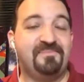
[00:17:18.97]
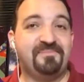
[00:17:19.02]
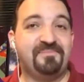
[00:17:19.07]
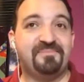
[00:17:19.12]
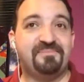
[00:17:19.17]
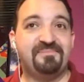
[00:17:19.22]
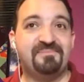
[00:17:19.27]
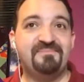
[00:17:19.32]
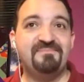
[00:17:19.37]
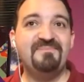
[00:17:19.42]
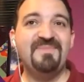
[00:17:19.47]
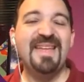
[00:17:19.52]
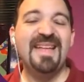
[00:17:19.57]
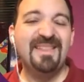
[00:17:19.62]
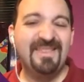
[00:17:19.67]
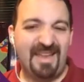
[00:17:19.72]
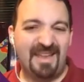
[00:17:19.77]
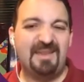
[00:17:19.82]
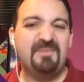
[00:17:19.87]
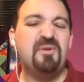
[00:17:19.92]
We need to
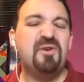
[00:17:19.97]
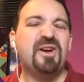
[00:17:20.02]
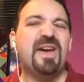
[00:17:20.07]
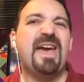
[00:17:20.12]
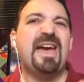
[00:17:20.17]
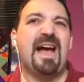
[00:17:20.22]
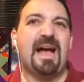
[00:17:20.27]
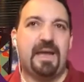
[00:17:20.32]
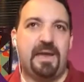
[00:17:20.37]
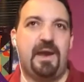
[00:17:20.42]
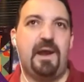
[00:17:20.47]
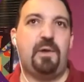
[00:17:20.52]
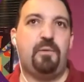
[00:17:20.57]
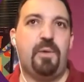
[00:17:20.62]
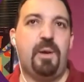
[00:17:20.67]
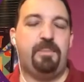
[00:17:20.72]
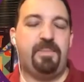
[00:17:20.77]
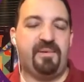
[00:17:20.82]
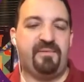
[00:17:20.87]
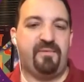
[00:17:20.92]
hack the web
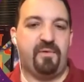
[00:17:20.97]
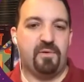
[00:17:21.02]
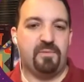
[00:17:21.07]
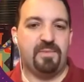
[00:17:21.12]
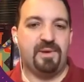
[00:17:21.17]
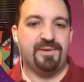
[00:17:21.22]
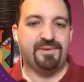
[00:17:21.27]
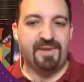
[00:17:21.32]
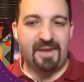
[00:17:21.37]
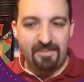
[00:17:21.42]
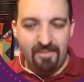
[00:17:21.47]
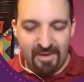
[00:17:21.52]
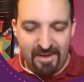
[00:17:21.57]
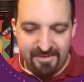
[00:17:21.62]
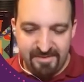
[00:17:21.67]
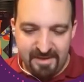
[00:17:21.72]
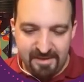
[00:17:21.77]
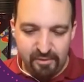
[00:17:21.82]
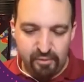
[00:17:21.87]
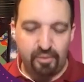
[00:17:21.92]
performance. We need to make
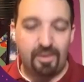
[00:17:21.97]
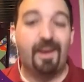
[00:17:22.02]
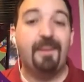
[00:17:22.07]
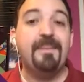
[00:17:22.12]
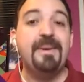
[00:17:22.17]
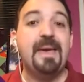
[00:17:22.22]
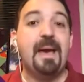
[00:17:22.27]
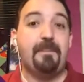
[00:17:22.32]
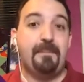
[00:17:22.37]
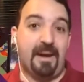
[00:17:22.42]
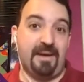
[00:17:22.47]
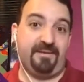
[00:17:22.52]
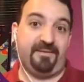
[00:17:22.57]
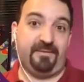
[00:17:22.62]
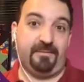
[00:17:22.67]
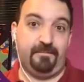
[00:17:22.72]
even more.